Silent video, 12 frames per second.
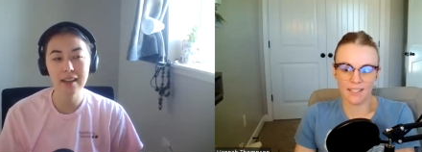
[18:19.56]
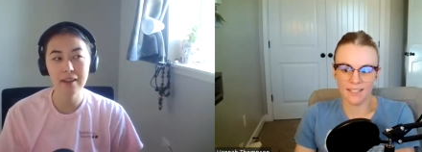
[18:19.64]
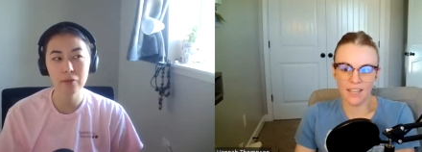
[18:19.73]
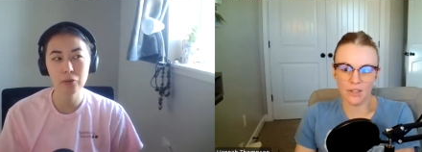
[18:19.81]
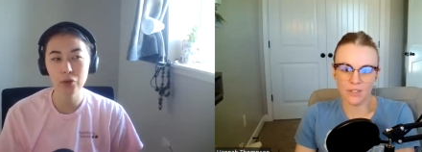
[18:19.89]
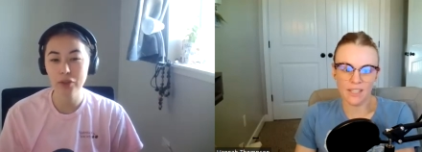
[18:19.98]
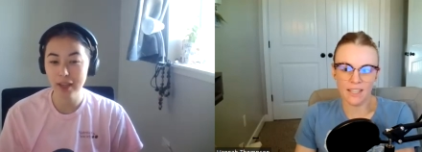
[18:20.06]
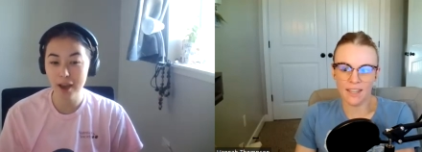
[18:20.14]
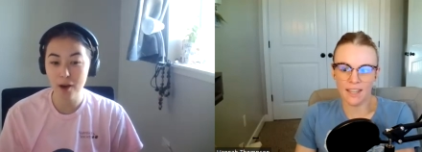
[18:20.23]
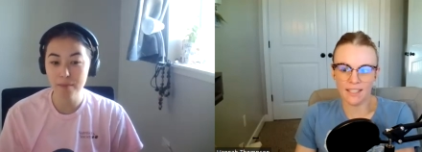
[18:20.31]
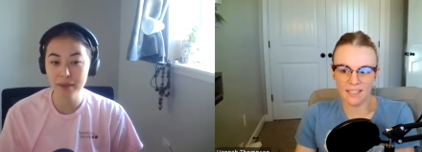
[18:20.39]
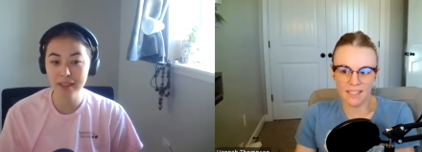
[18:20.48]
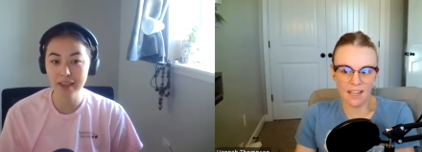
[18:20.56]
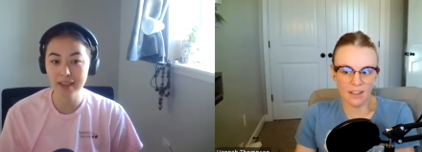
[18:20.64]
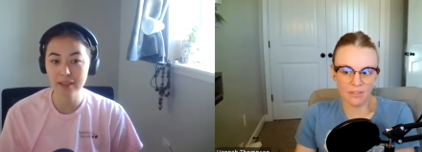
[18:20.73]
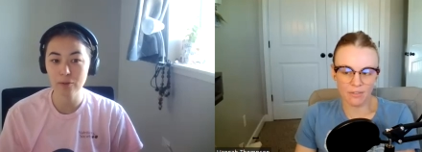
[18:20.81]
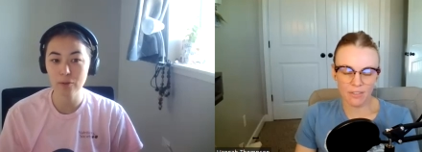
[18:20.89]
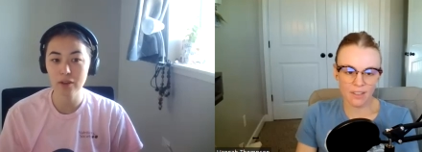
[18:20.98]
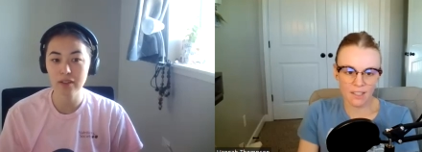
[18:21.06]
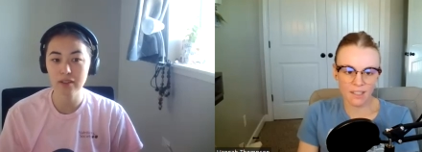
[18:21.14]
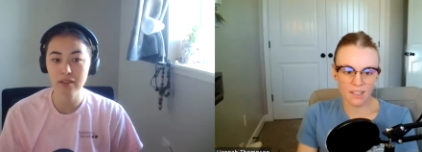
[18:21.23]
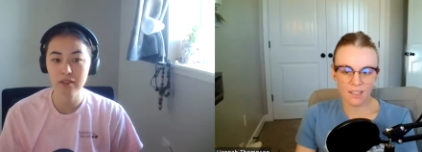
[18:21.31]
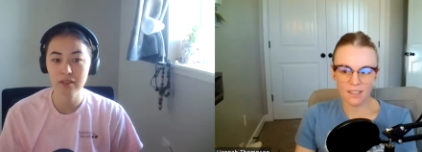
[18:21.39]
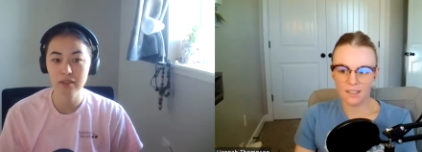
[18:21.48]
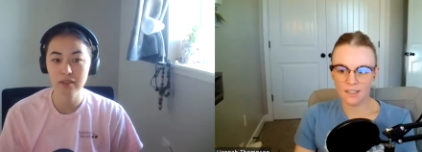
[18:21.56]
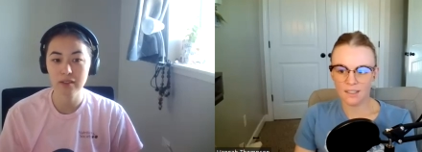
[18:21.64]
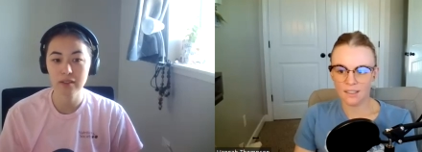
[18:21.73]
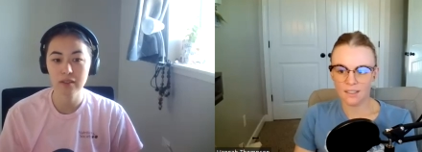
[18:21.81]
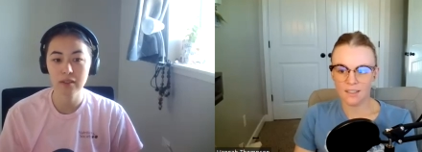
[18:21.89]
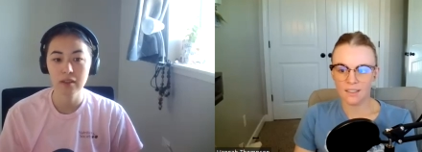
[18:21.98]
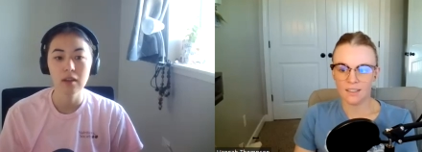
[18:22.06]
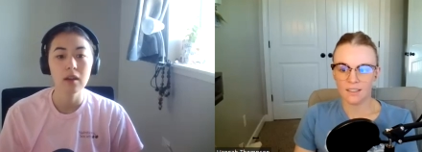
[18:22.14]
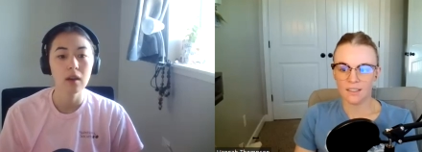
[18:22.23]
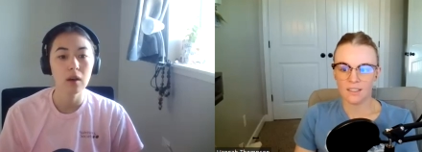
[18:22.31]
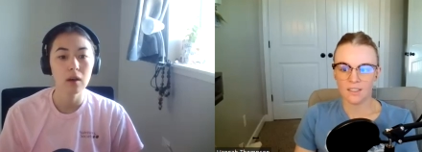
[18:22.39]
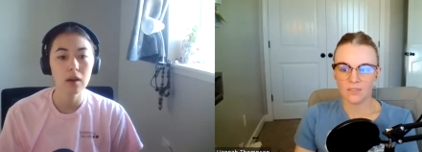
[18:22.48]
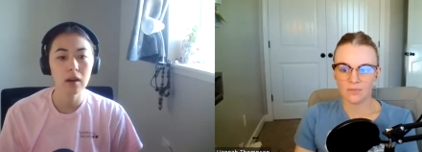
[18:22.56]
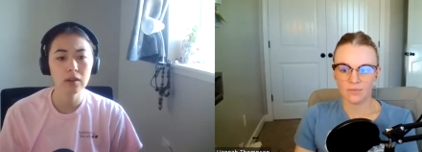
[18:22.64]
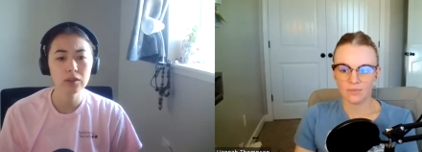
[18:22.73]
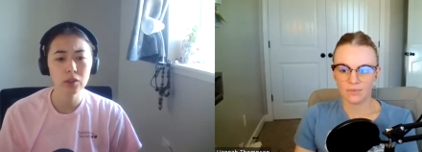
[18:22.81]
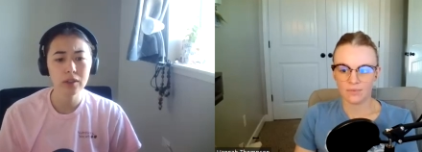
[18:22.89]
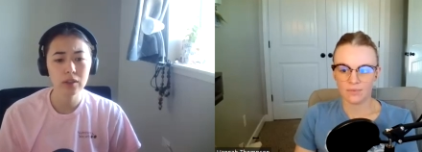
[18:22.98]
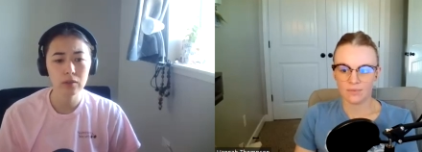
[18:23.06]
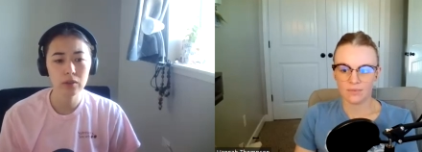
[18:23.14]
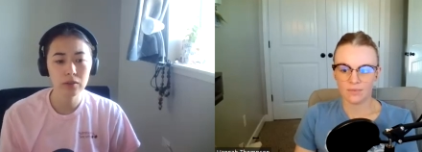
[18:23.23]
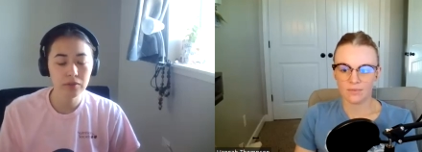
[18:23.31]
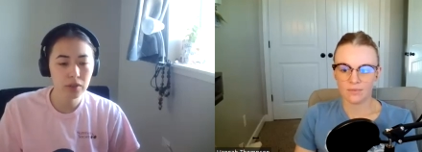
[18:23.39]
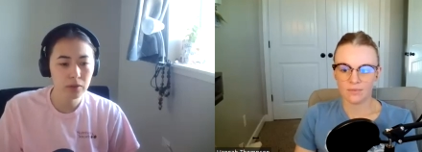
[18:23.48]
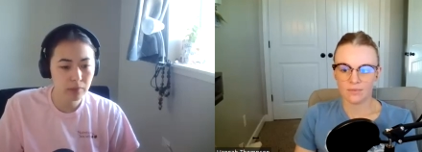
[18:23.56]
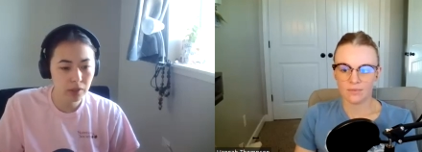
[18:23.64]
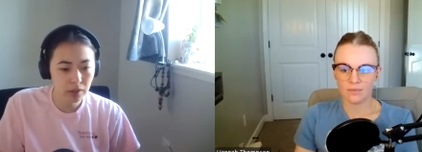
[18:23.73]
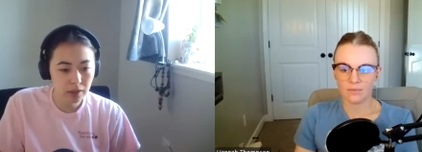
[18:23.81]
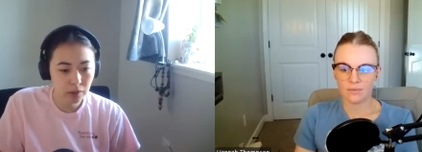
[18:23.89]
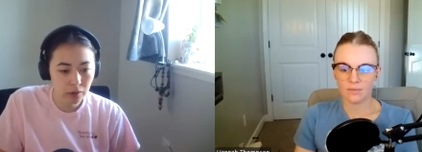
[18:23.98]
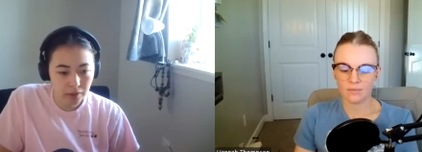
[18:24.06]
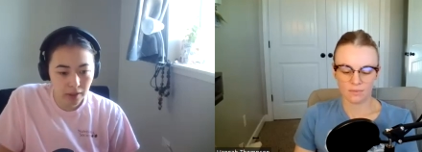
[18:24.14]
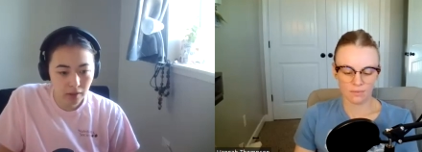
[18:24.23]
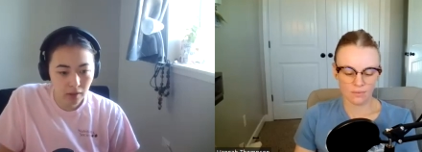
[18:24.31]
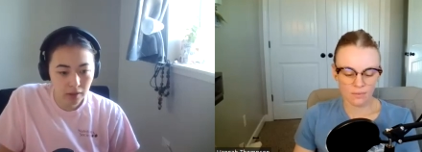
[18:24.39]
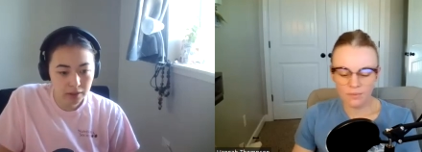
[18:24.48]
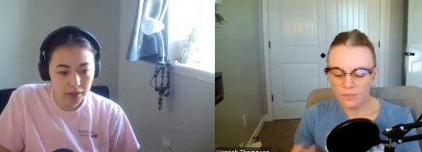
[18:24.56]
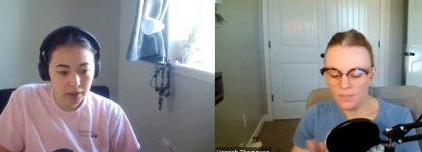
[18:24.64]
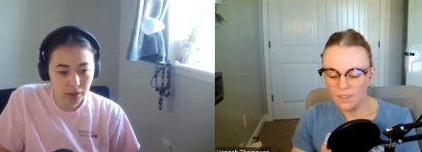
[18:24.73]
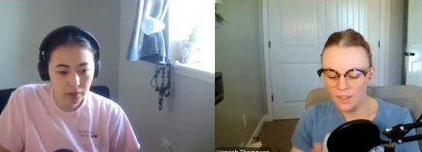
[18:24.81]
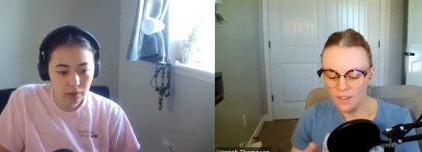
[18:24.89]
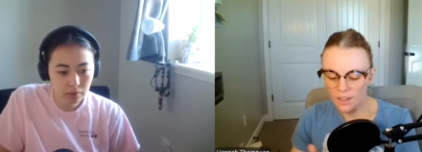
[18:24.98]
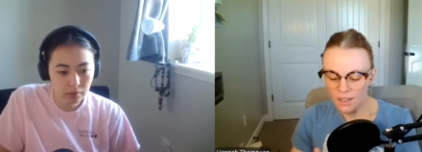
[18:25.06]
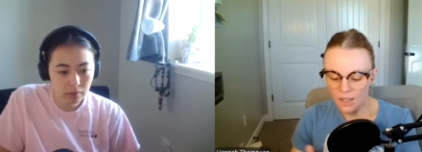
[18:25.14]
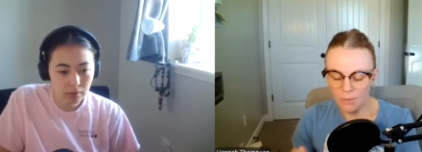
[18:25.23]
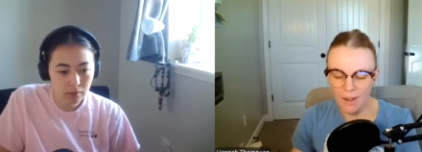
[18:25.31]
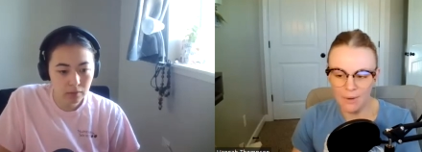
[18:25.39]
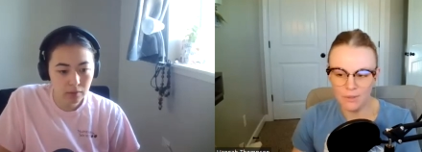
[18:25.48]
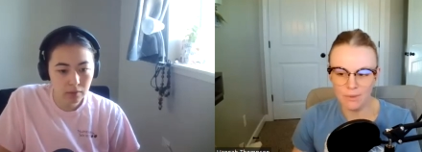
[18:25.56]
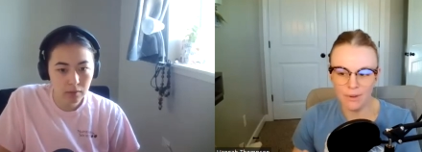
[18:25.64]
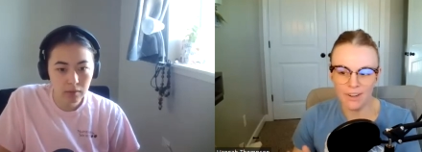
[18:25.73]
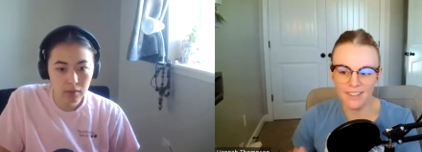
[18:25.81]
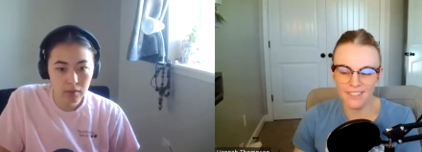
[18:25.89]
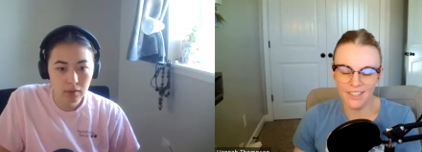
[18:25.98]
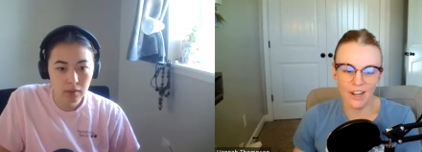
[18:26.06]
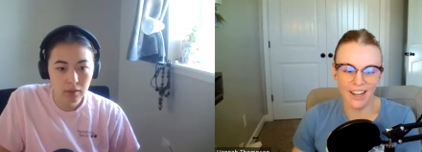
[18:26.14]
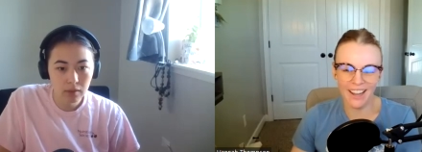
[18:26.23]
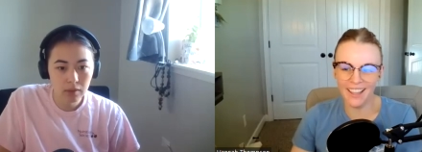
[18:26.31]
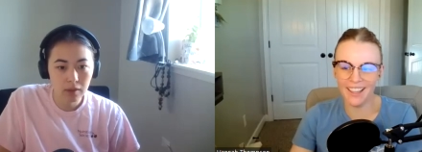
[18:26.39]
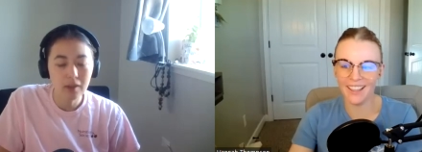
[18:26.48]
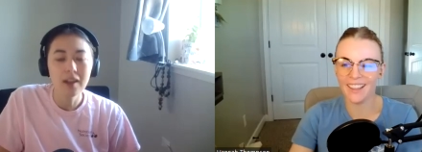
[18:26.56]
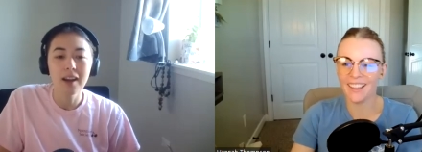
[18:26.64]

Speaker 1: really helping anyone. Also, I don't know if you're muted or if I lost you.
Speaker 2: I was muted. Sorry.